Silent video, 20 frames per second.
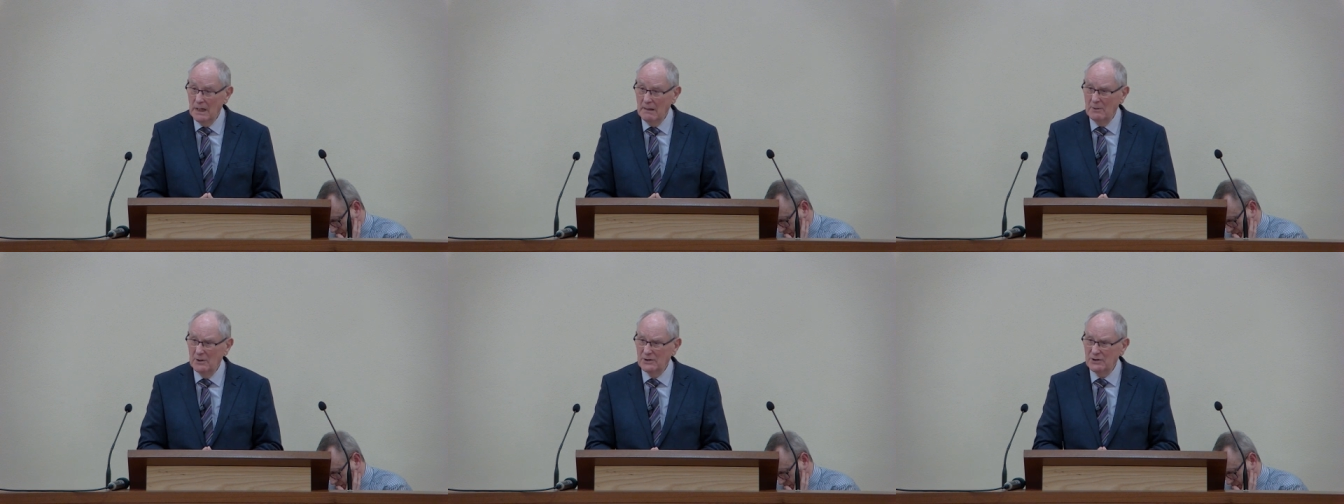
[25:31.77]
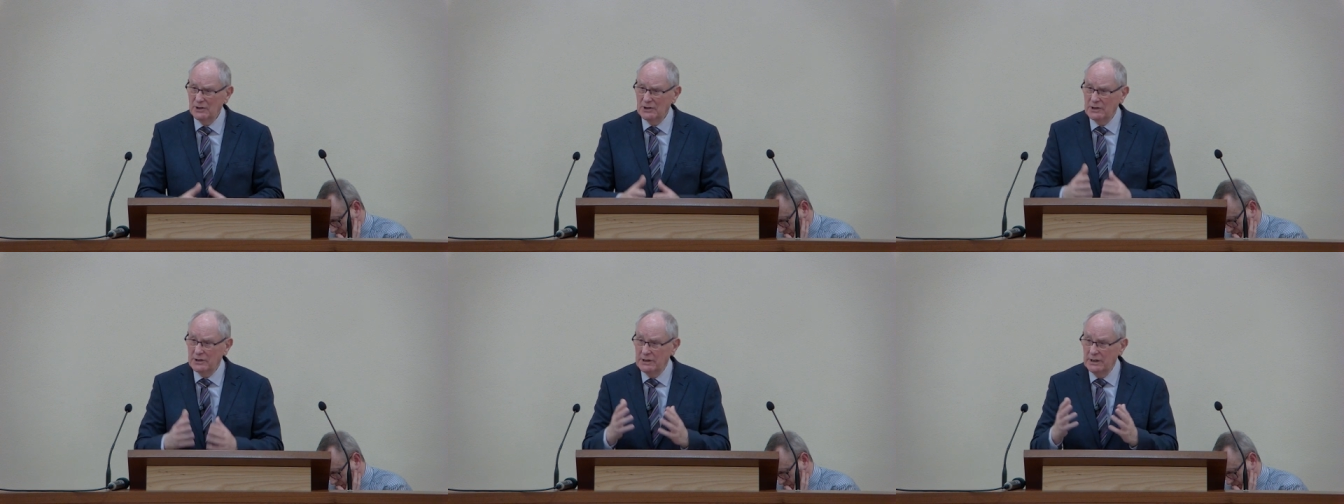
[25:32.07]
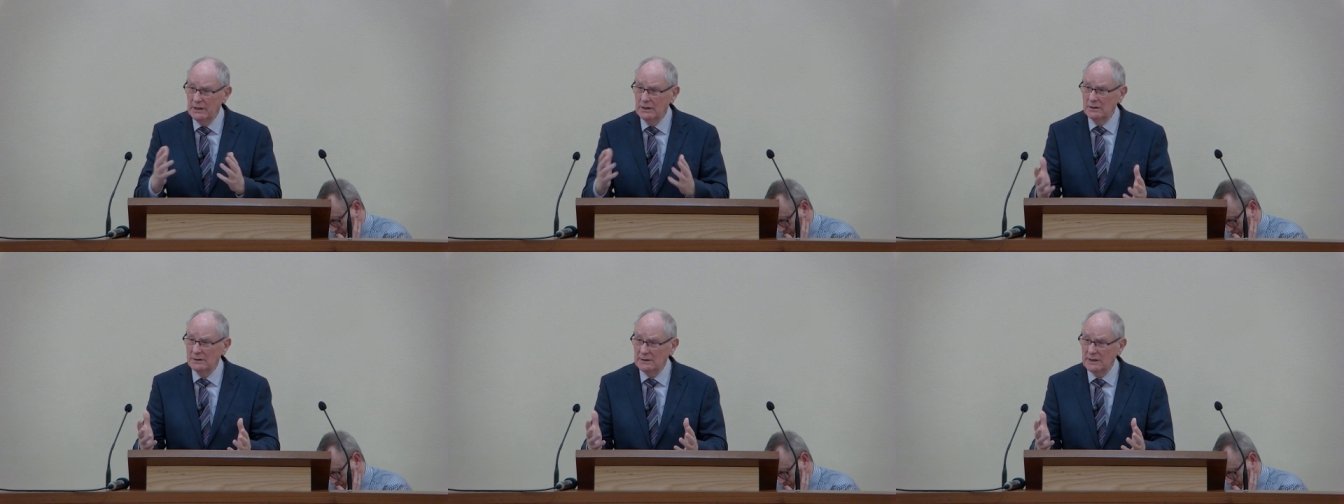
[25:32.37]
about the
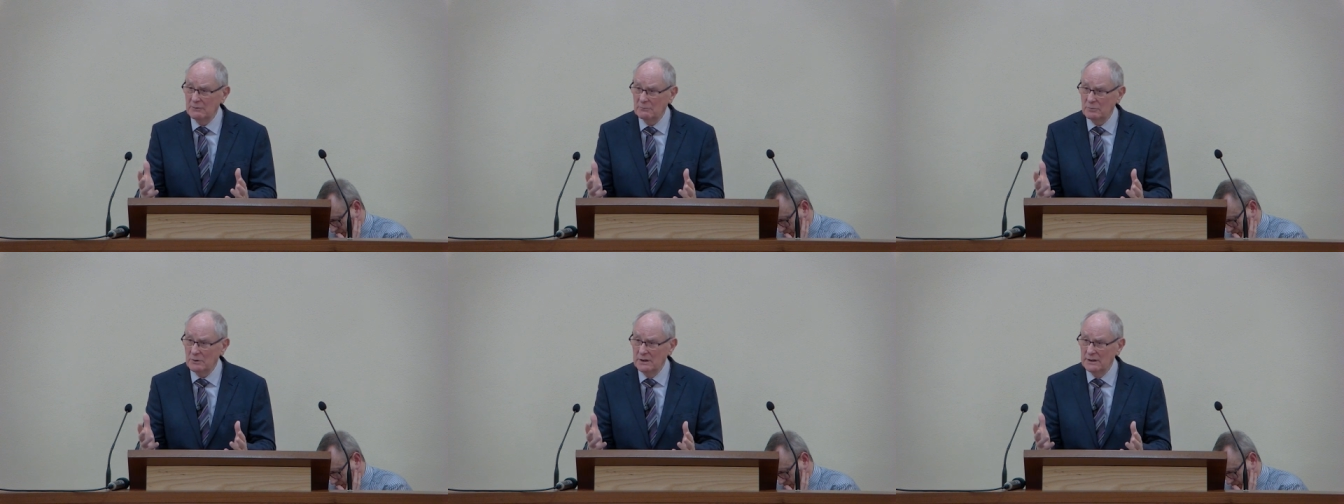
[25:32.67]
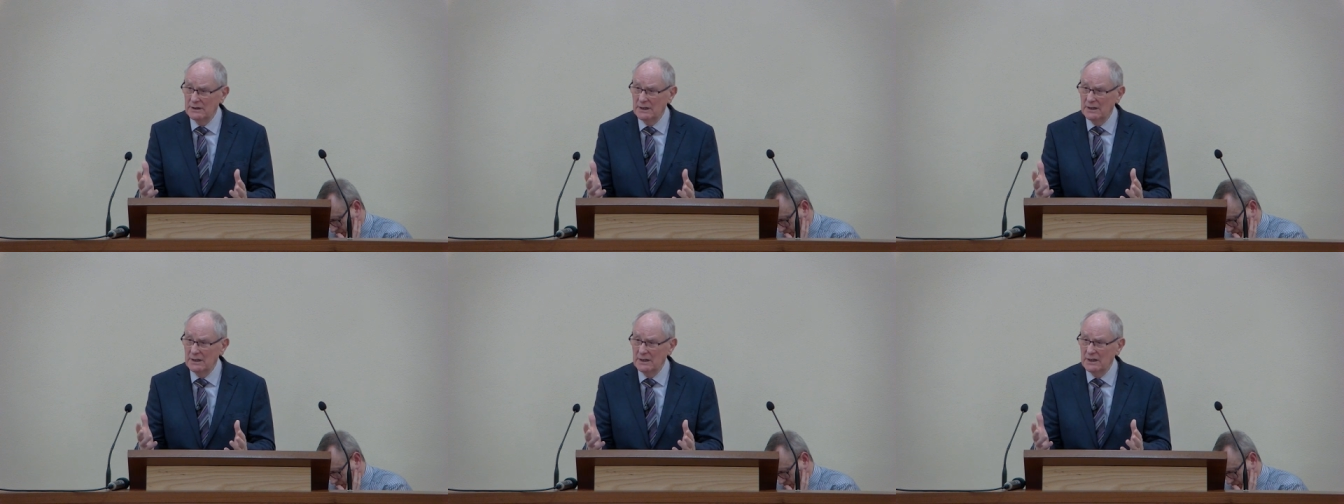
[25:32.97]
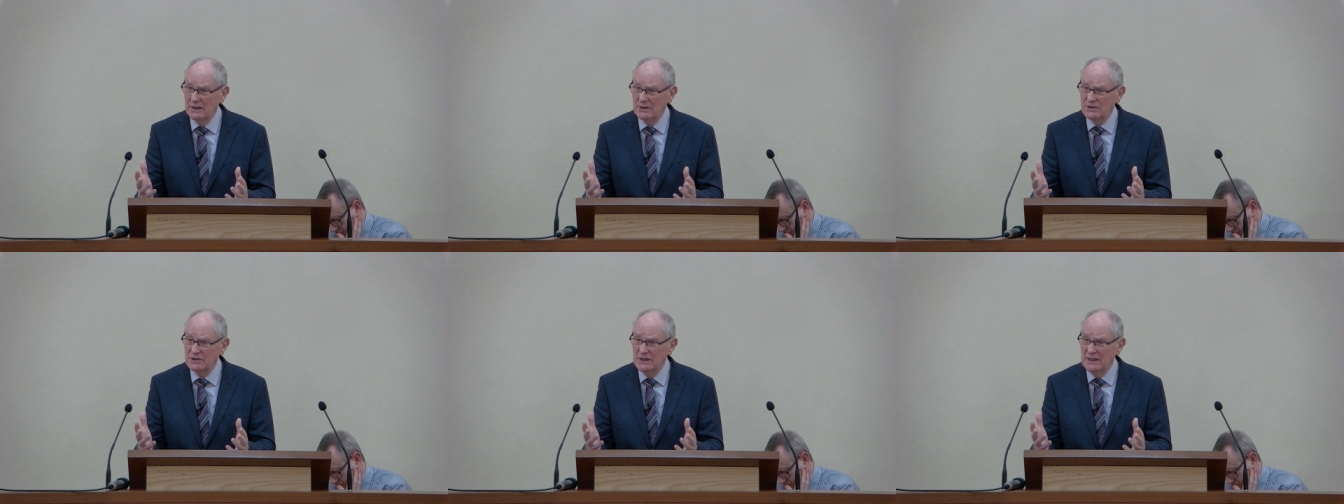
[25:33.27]
guilt that, that,
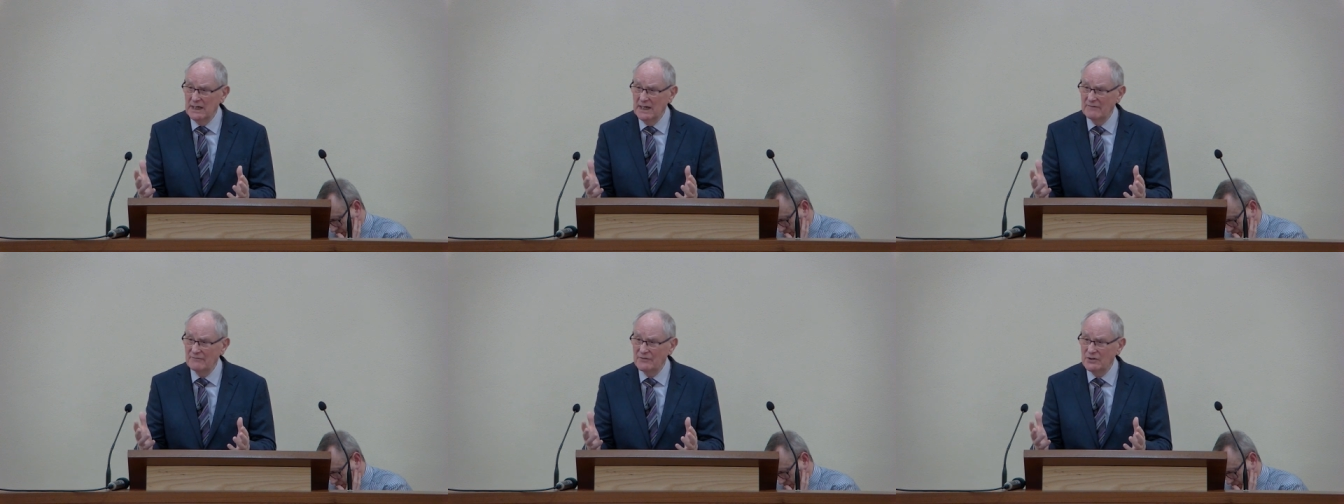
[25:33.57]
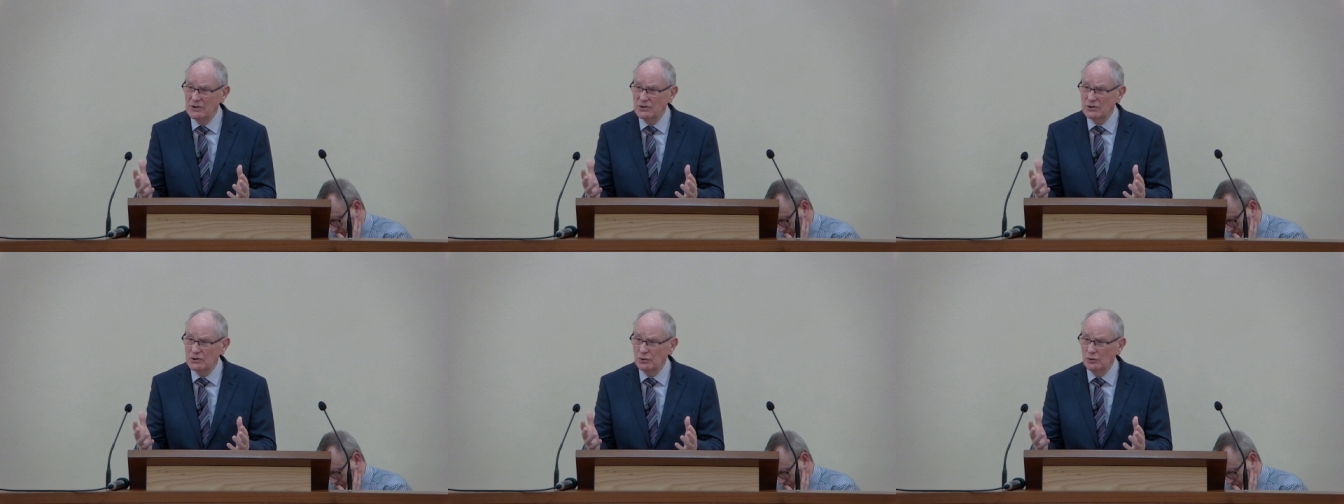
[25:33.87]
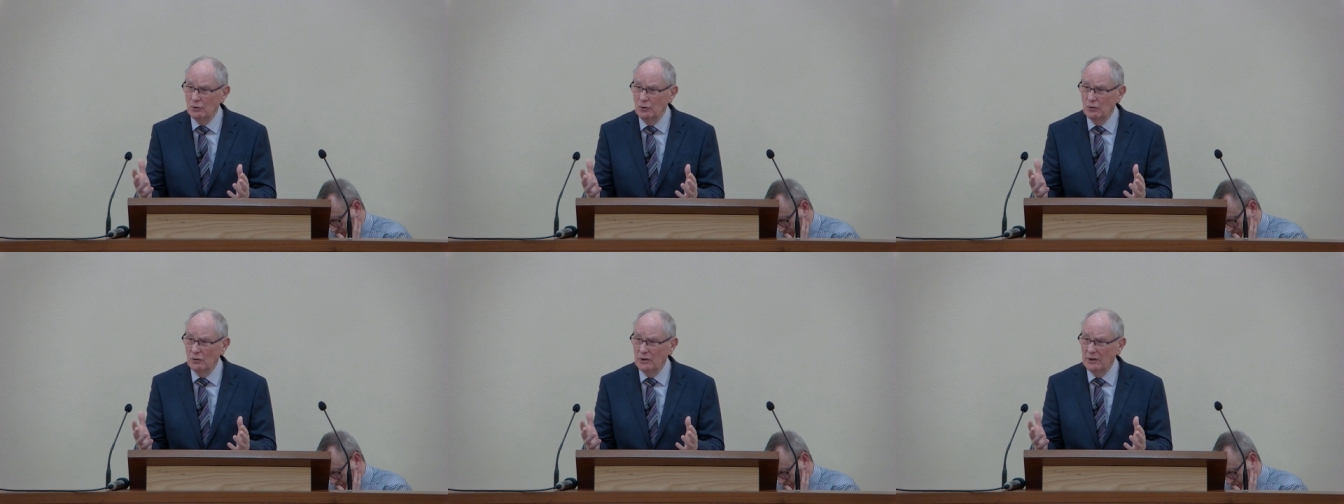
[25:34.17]
that's in every
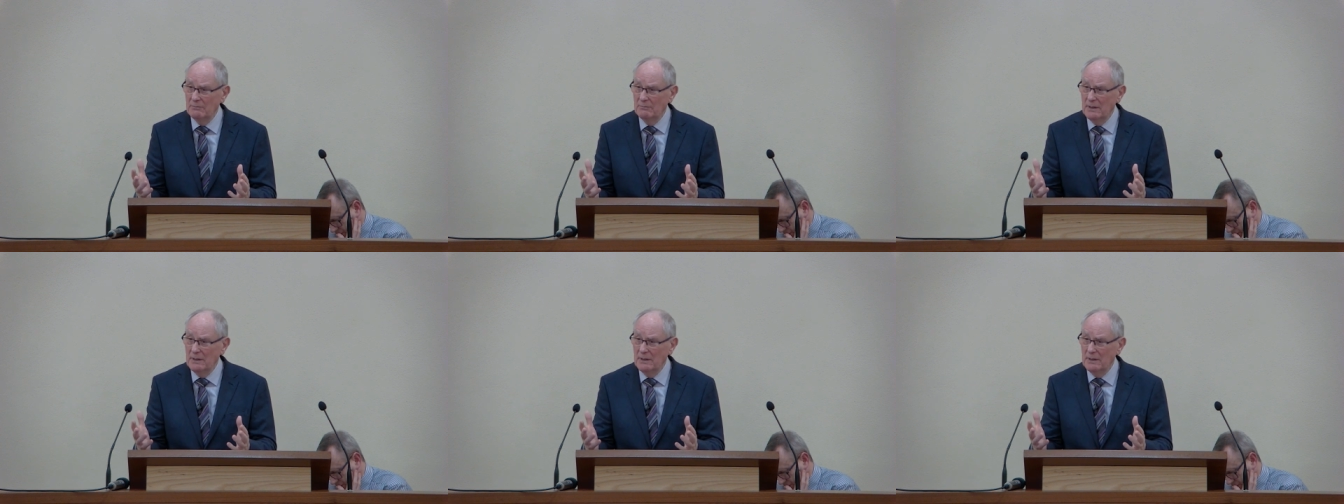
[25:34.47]
soul,